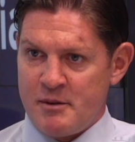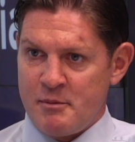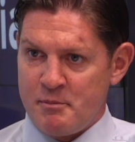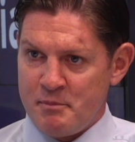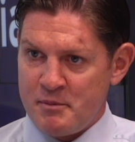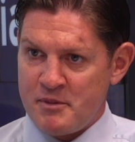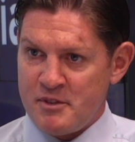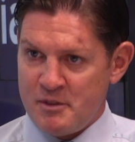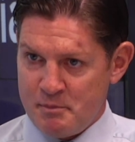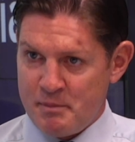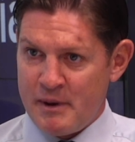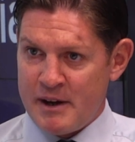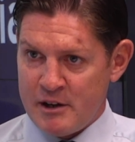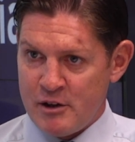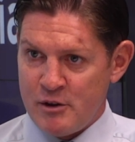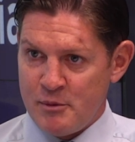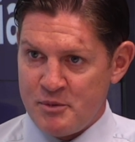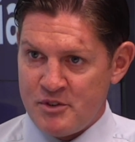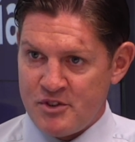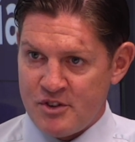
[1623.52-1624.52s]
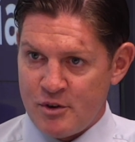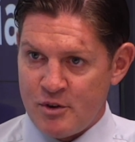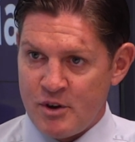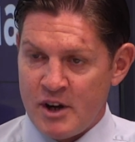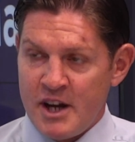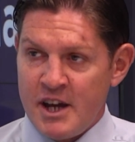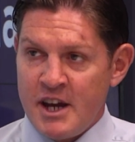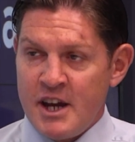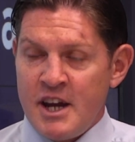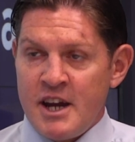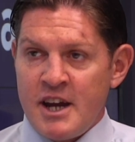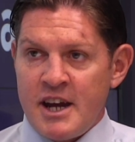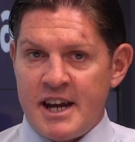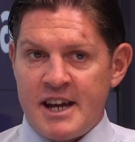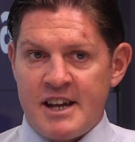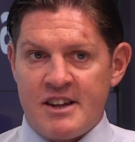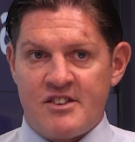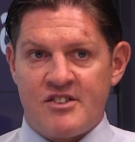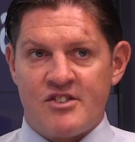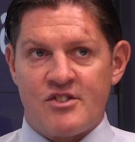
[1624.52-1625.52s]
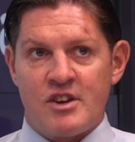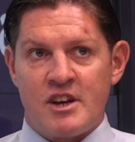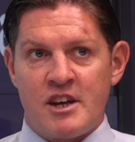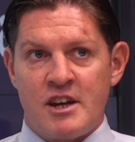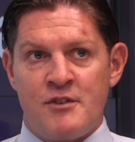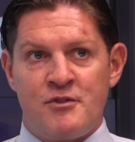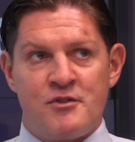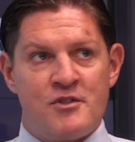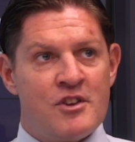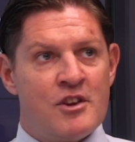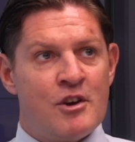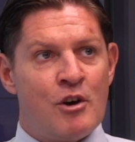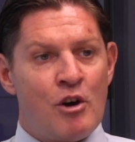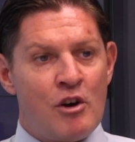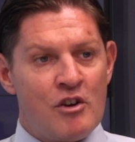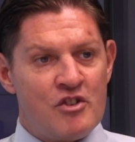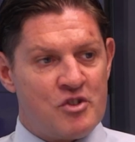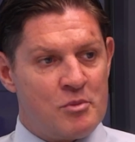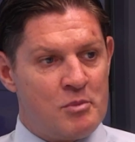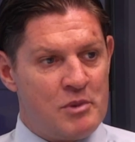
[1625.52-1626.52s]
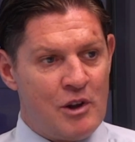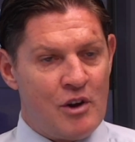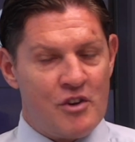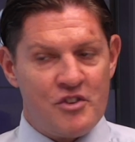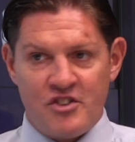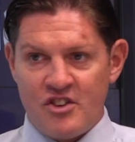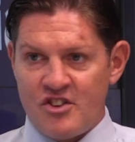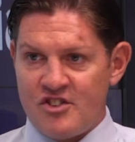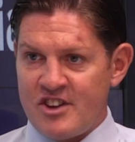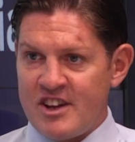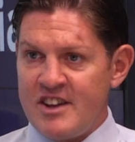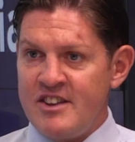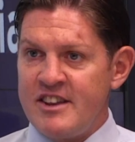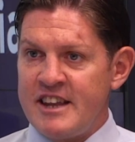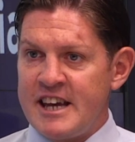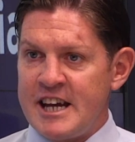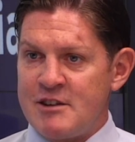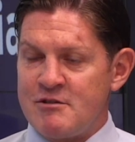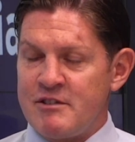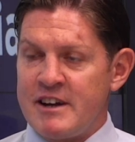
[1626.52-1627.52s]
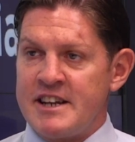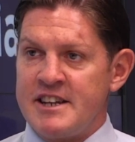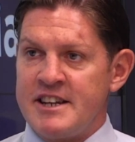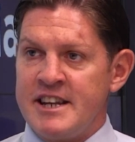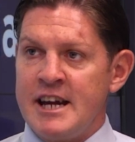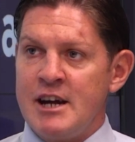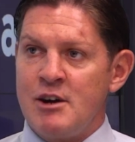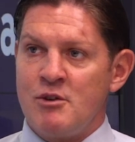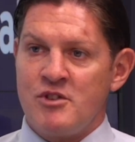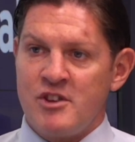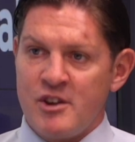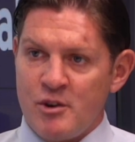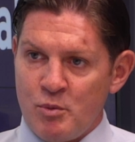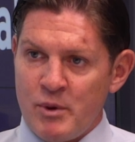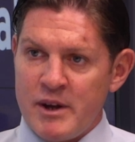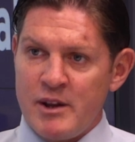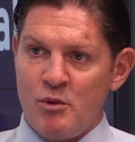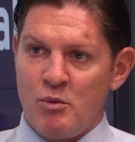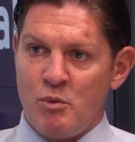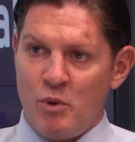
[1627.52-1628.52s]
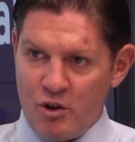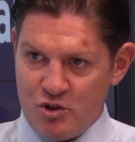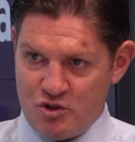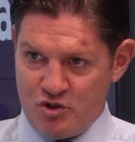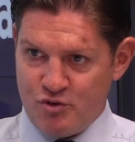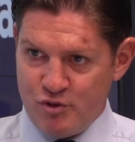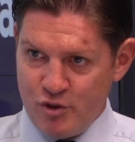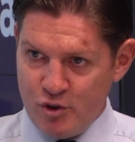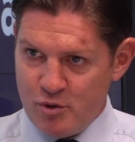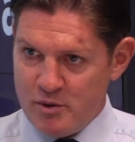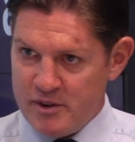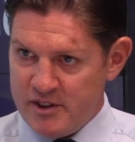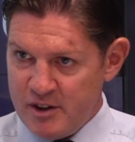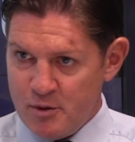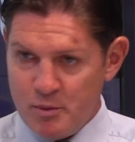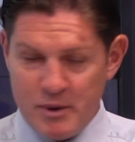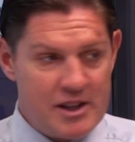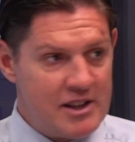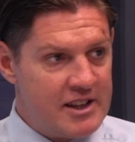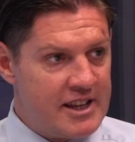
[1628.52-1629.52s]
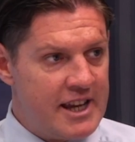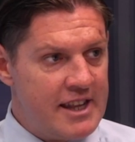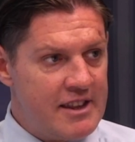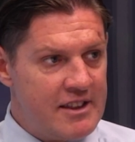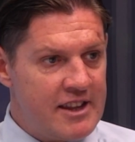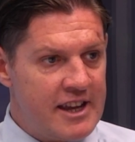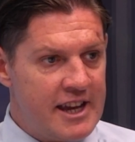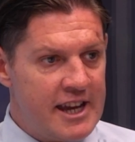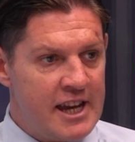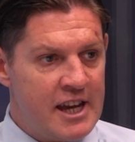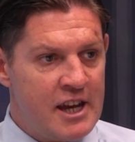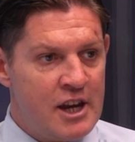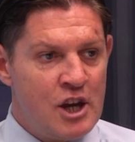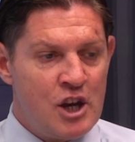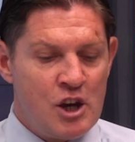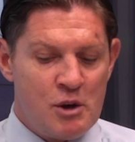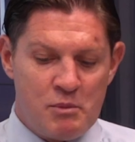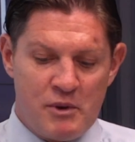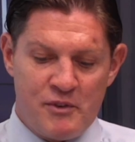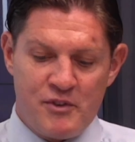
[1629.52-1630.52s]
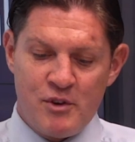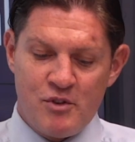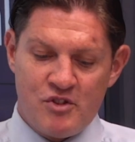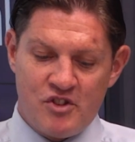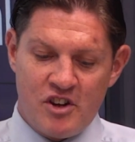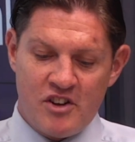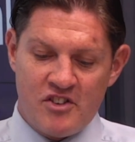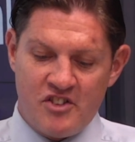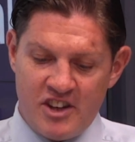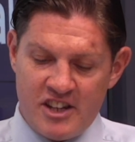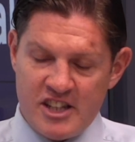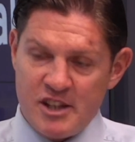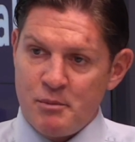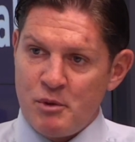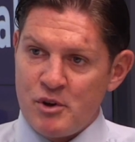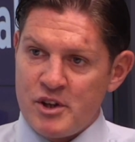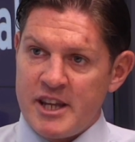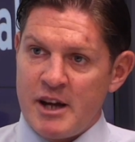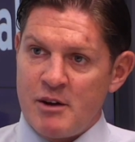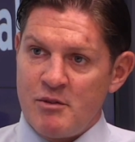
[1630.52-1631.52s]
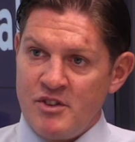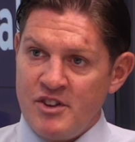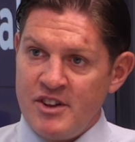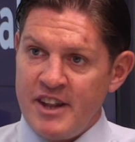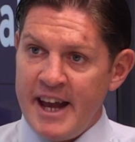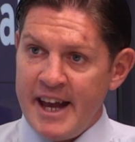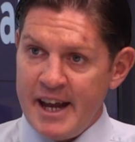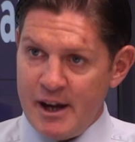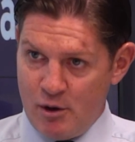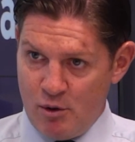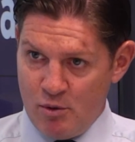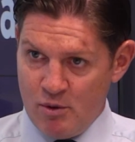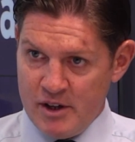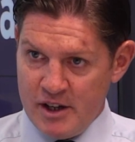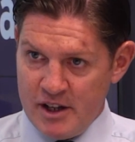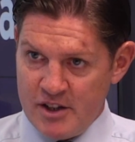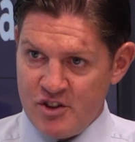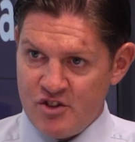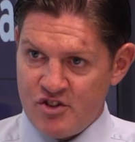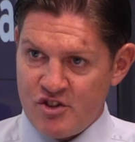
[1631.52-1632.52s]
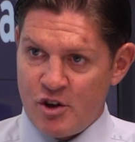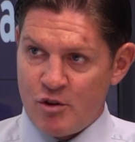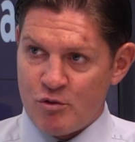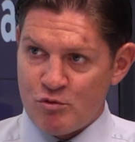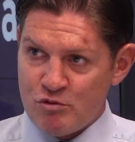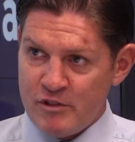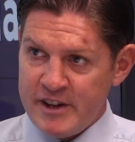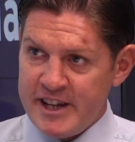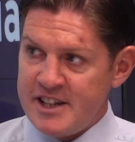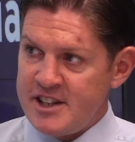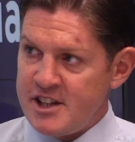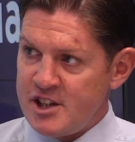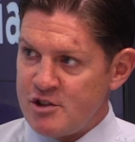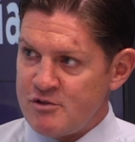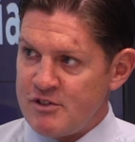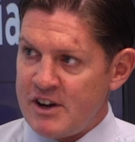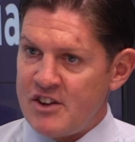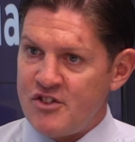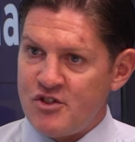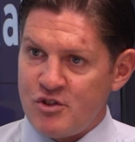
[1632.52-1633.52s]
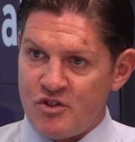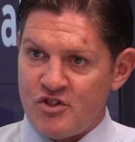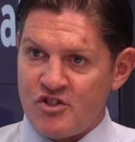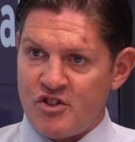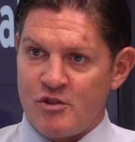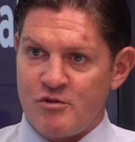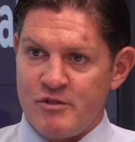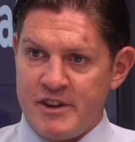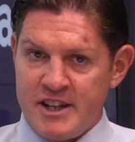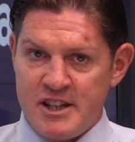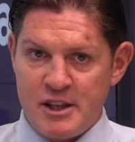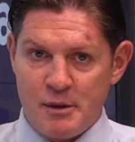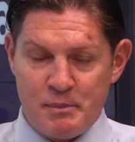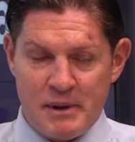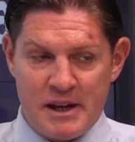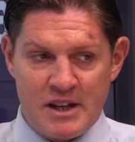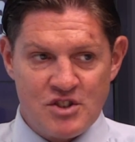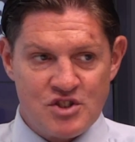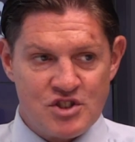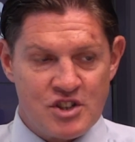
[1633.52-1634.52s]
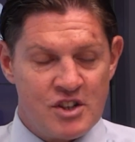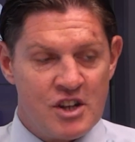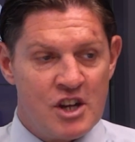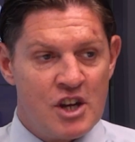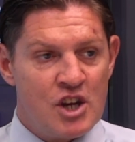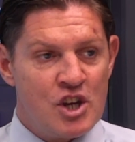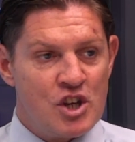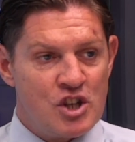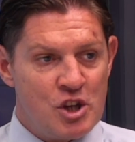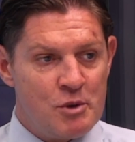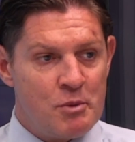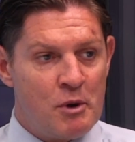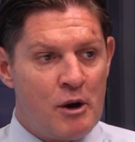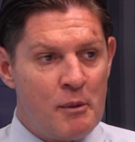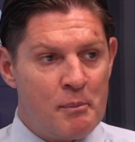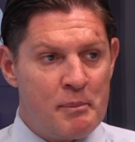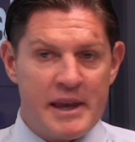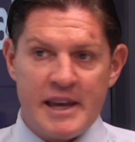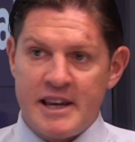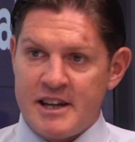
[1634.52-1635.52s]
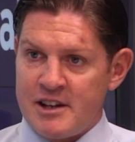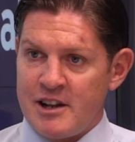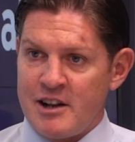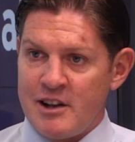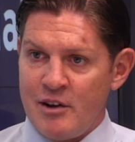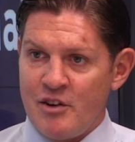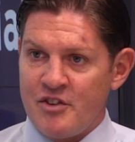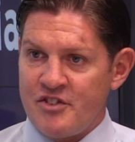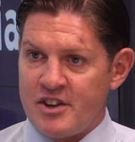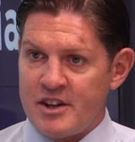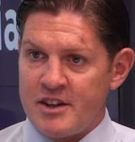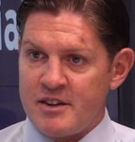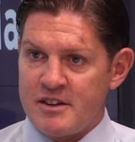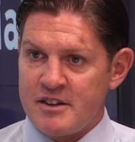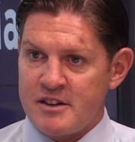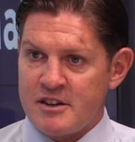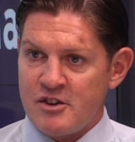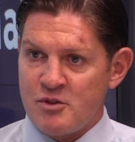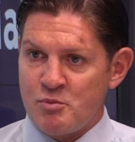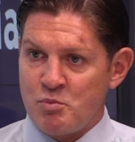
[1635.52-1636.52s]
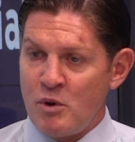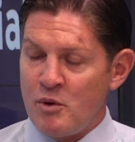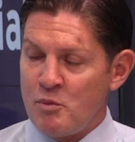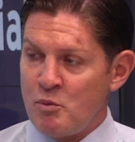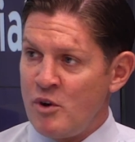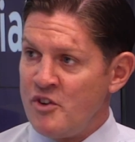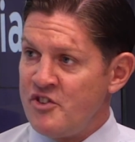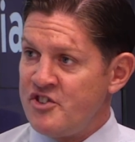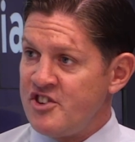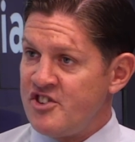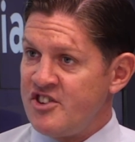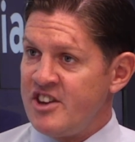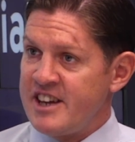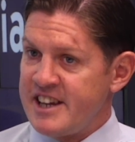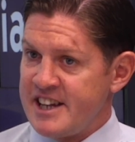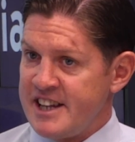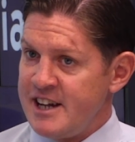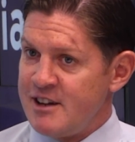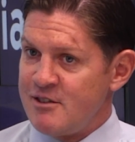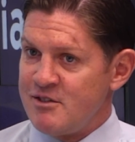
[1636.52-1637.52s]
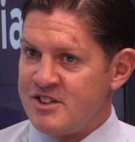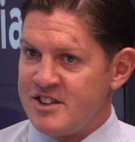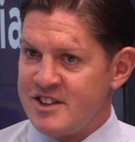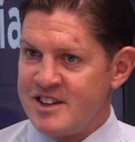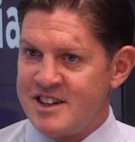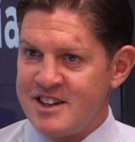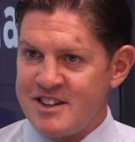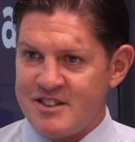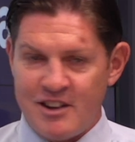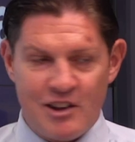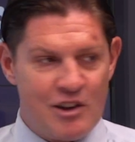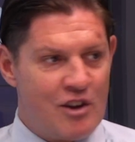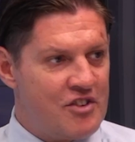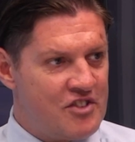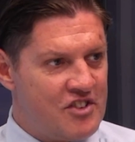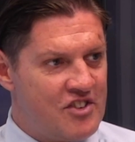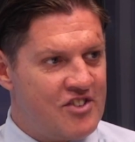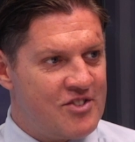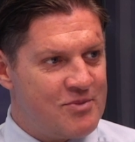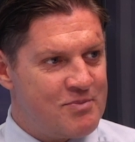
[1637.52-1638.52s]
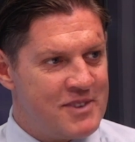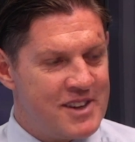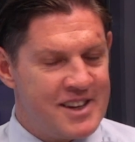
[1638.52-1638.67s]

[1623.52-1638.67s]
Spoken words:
to back up. So it's if there are some losses in there right now, they will wash through and they will get there. But if you start taking your money out now and you start raiding your ISA, start raiding your pension, you are baking a loss in. Because once you take it out, the losses